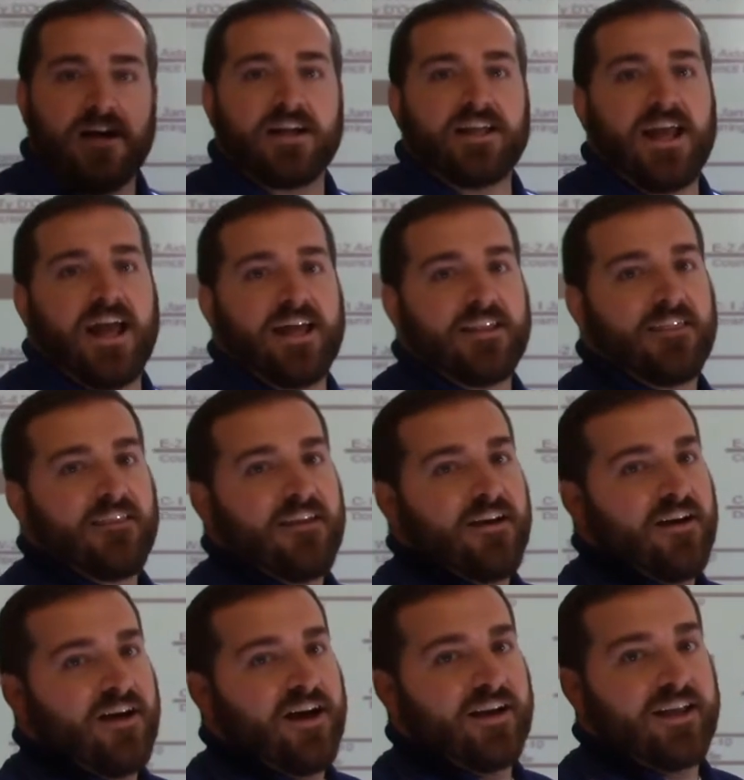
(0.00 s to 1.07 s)
again,
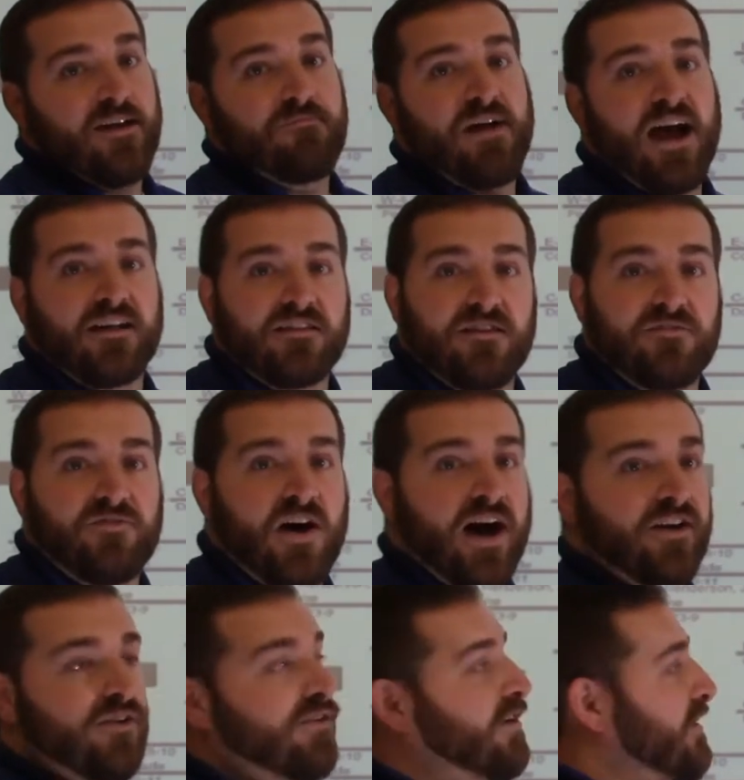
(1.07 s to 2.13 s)
get back to the
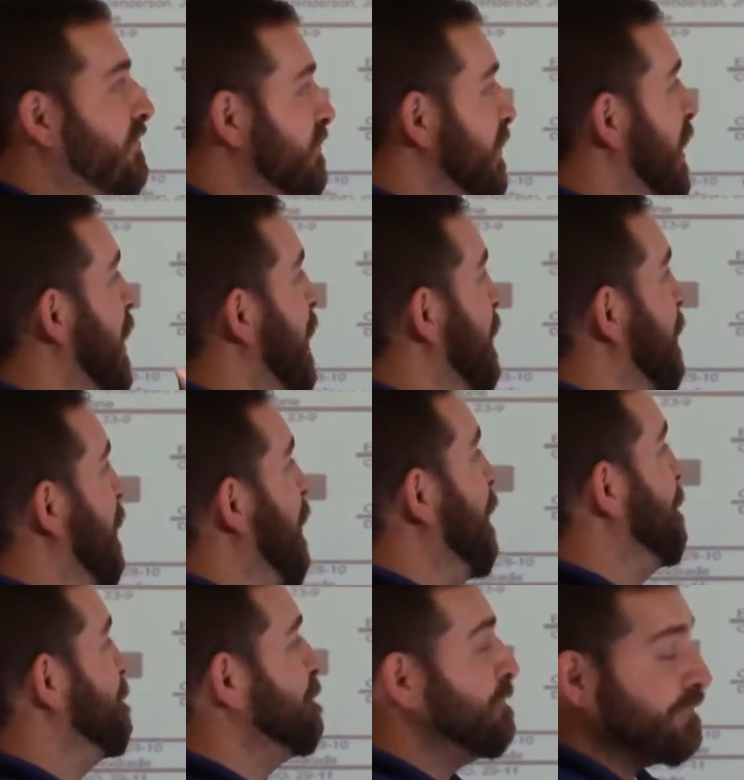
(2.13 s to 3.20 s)
final, if
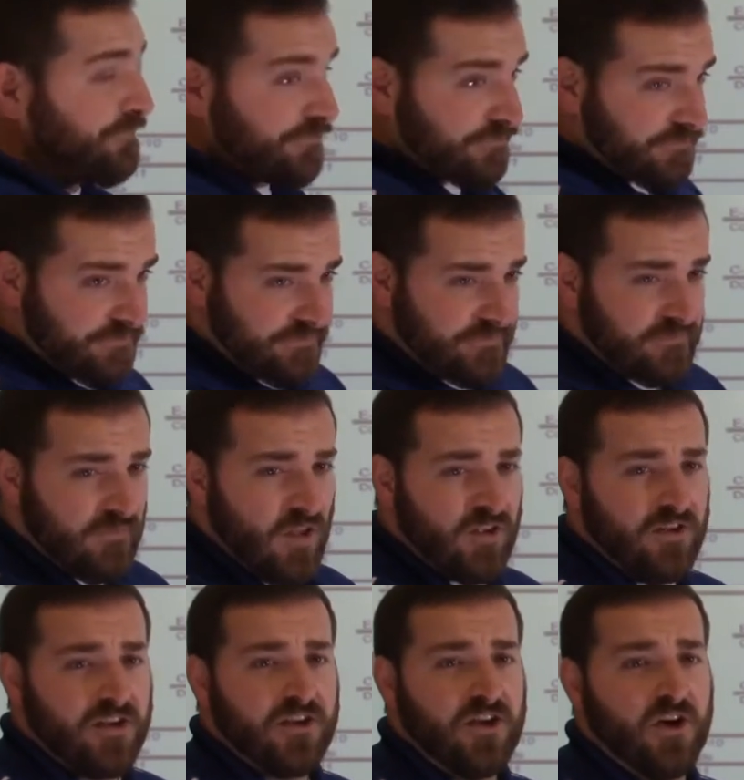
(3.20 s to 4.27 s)
not...
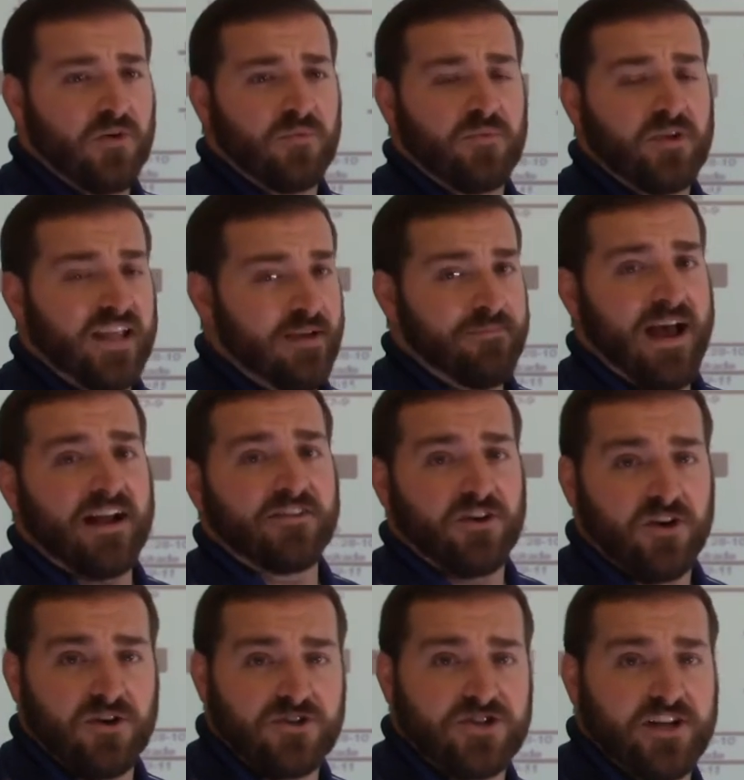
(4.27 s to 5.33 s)
get back to
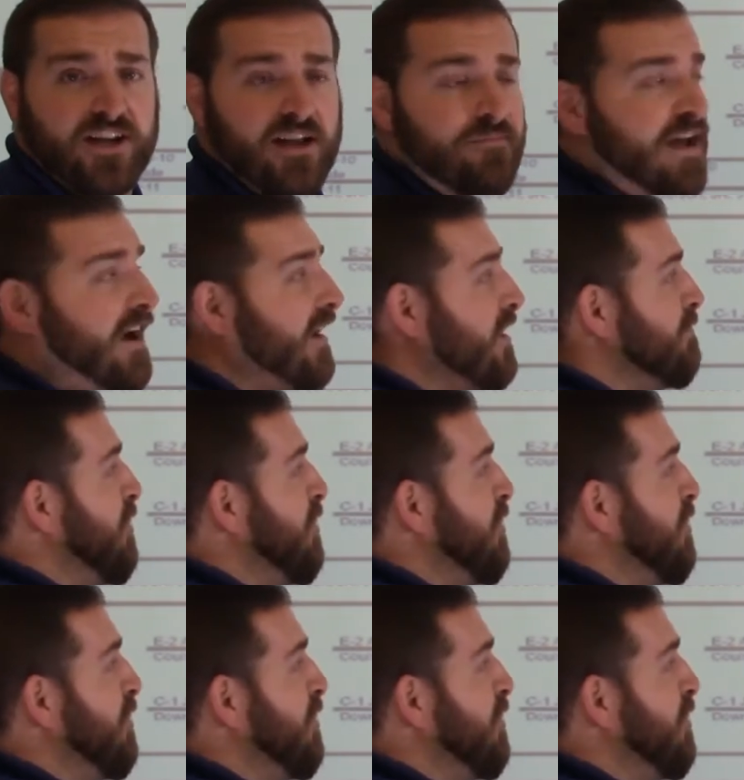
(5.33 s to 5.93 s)
Hershey to get back on the